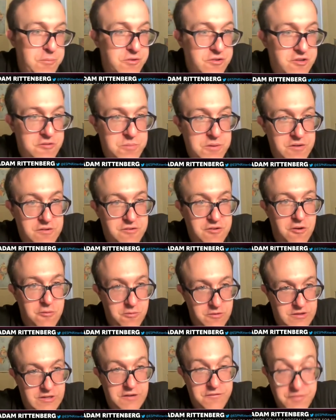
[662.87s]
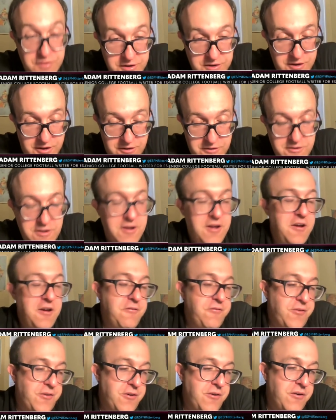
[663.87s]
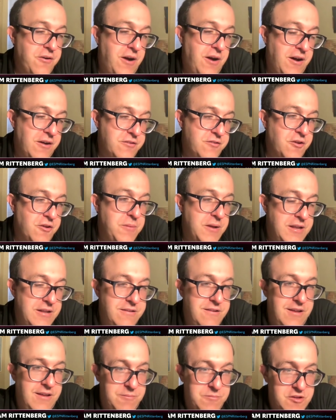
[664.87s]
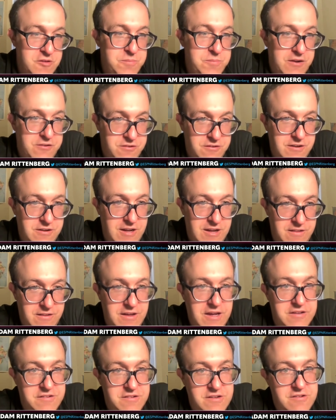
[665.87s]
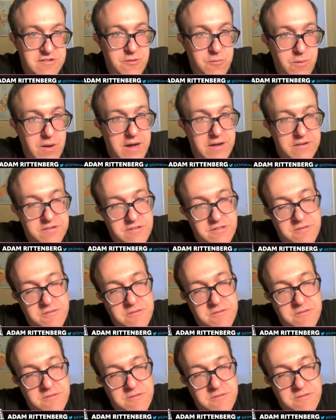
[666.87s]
which has been so difficult for so many teams, especially in the SEC West?